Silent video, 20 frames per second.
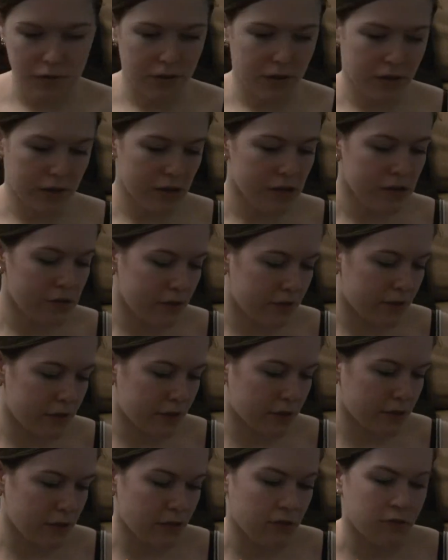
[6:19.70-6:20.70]
got an art of
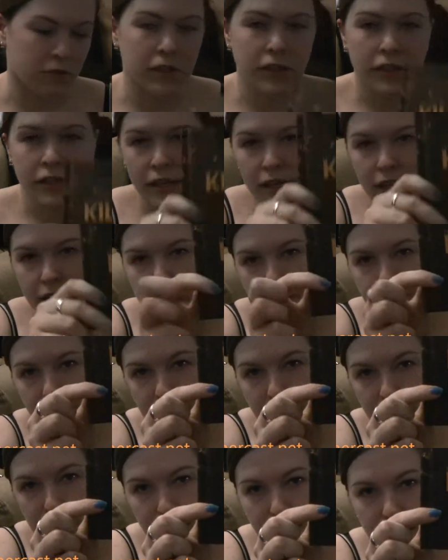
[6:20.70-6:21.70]
Killzone 3.
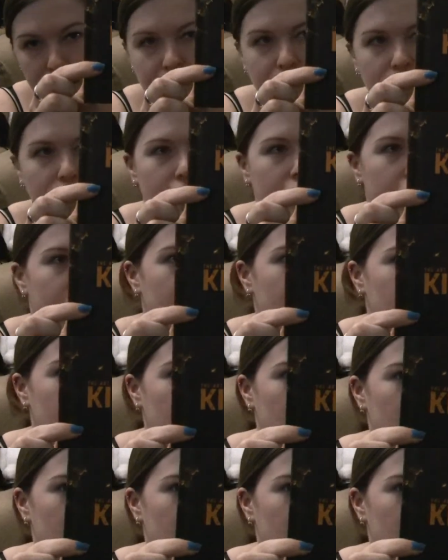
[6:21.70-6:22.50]
Sadly, it's one